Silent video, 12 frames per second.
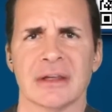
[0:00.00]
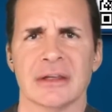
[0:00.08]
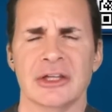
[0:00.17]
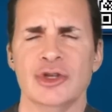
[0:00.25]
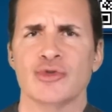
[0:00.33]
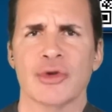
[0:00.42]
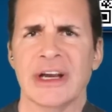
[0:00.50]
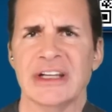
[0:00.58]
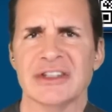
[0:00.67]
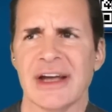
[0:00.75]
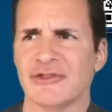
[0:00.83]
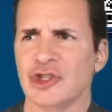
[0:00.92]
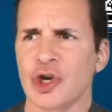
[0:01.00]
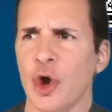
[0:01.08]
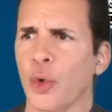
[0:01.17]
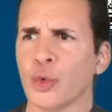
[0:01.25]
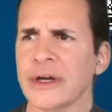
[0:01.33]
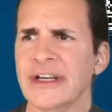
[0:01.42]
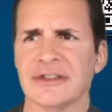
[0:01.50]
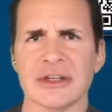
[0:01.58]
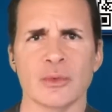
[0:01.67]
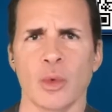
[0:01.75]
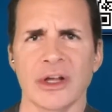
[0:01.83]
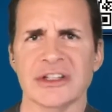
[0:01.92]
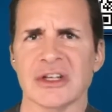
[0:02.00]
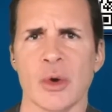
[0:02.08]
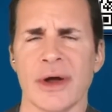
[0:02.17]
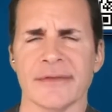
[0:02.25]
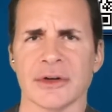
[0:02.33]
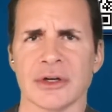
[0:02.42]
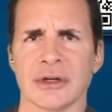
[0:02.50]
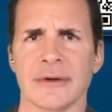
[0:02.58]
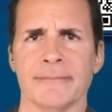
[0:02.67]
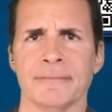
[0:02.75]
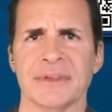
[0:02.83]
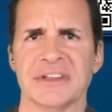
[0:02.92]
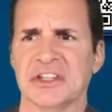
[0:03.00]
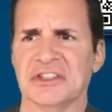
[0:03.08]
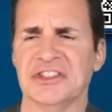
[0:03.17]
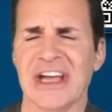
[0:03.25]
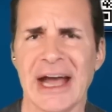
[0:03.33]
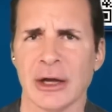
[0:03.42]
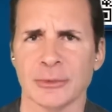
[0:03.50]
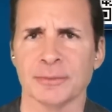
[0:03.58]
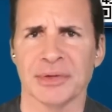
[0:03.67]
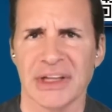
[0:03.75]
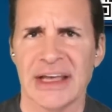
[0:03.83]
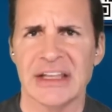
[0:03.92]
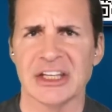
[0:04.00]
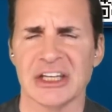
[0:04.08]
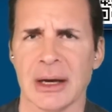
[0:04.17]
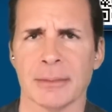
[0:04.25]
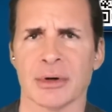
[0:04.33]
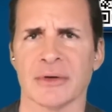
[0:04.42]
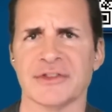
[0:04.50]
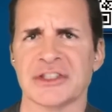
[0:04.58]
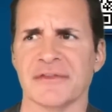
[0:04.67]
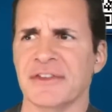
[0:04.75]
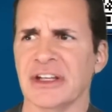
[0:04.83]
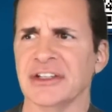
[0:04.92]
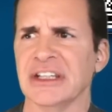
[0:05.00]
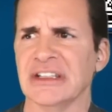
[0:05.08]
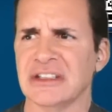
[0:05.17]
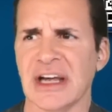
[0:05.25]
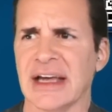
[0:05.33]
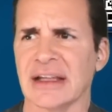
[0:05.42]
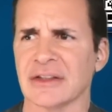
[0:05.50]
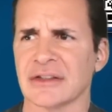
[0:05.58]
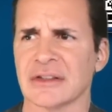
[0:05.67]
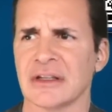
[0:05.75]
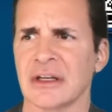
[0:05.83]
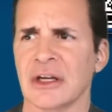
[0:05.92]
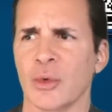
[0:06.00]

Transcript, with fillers: The Ukrainians have no reason whatsoever to downplay the number of civilian deaths.